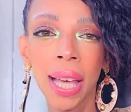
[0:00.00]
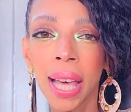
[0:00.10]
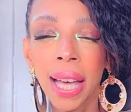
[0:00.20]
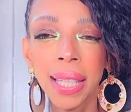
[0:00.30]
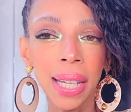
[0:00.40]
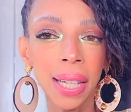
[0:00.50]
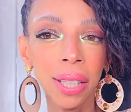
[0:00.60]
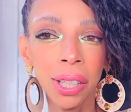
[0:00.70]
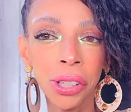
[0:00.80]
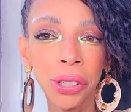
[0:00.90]
It's like
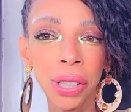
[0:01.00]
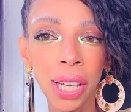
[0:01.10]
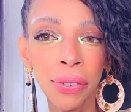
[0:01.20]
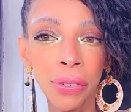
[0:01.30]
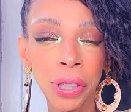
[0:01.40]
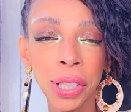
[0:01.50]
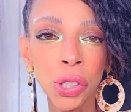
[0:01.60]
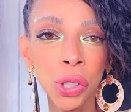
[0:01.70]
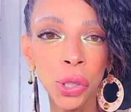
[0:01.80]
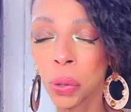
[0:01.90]
on another level. This
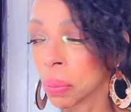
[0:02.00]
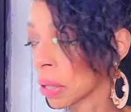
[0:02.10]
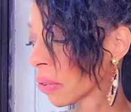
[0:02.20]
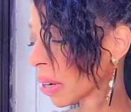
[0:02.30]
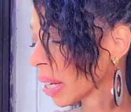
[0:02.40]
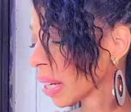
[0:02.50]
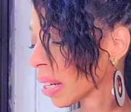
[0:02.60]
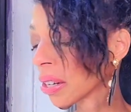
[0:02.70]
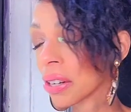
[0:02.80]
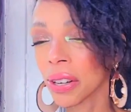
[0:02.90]
is so me right
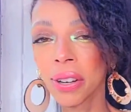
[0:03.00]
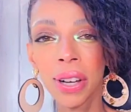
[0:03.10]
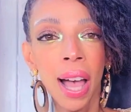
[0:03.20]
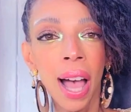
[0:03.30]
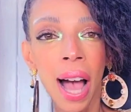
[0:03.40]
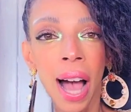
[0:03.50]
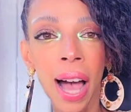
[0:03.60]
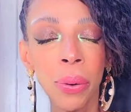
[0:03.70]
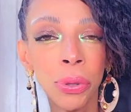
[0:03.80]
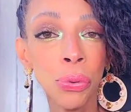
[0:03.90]
here.
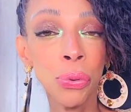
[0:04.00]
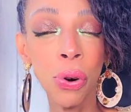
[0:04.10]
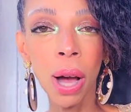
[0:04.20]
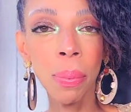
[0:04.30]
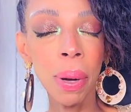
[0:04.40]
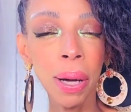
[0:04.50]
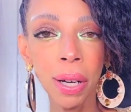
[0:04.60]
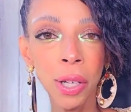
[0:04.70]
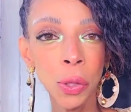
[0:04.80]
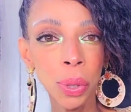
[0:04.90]
I would rob my
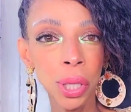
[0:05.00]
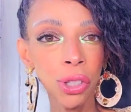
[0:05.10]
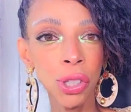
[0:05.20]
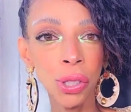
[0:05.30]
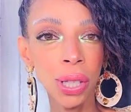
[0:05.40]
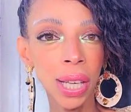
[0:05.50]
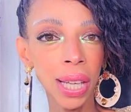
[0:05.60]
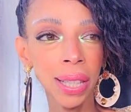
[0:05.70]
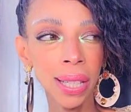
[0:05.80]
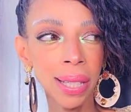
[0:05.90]
husband just to
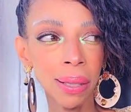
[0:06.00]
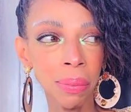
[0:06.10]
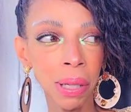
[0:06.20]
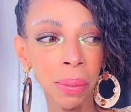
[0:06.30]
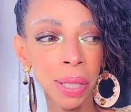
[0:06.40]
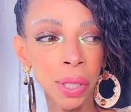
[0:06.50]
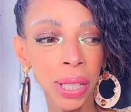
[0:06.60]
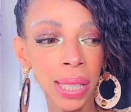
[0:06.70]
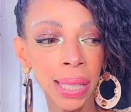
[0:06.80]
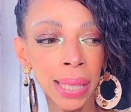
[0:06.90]
get this, and maybe that's a
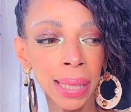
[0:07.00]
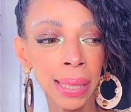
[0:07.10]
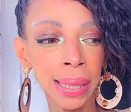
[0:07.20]
good idea.